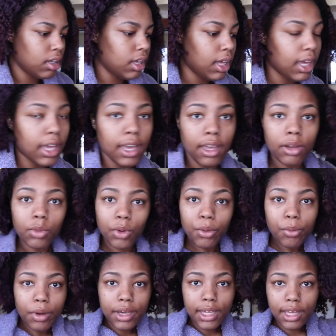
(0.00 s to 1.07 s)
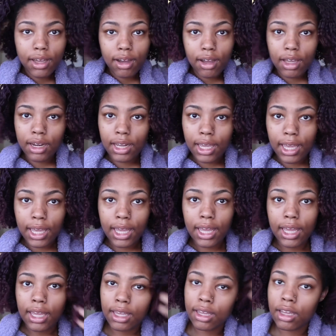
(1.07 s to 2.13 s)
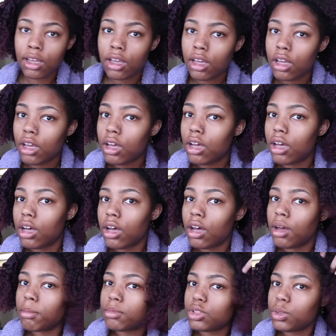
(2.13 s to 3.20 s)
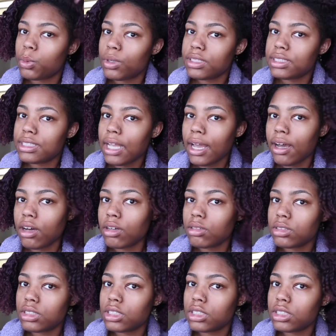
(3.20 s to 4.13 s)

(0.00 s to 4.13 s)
And we're working on a twist out.